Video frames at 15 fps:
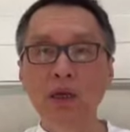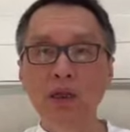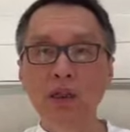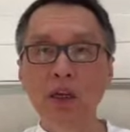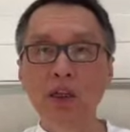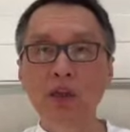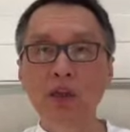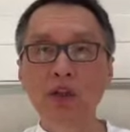
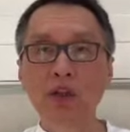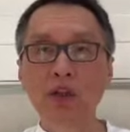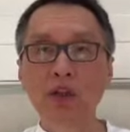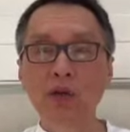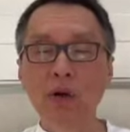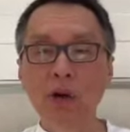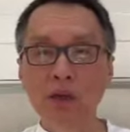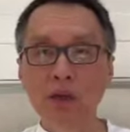General Qi
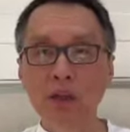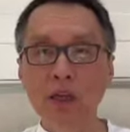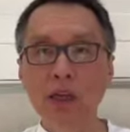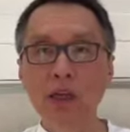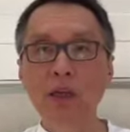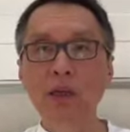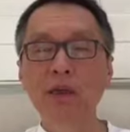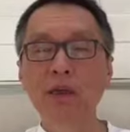Guang
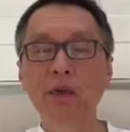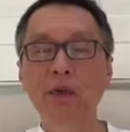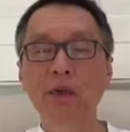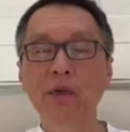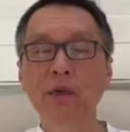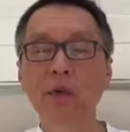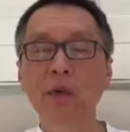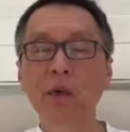saying,
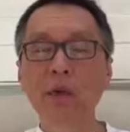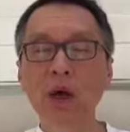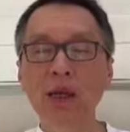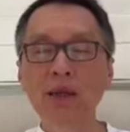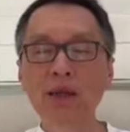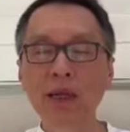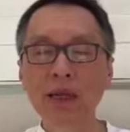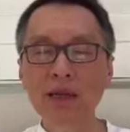
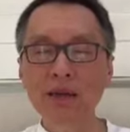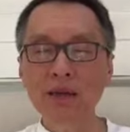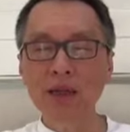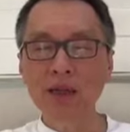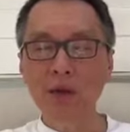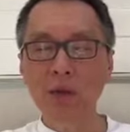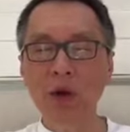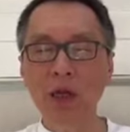one
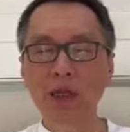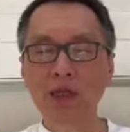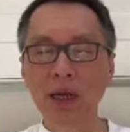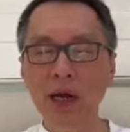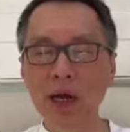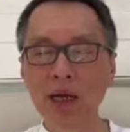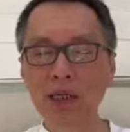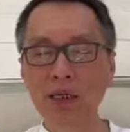tested one's
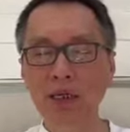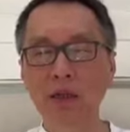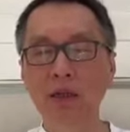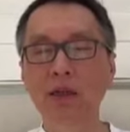art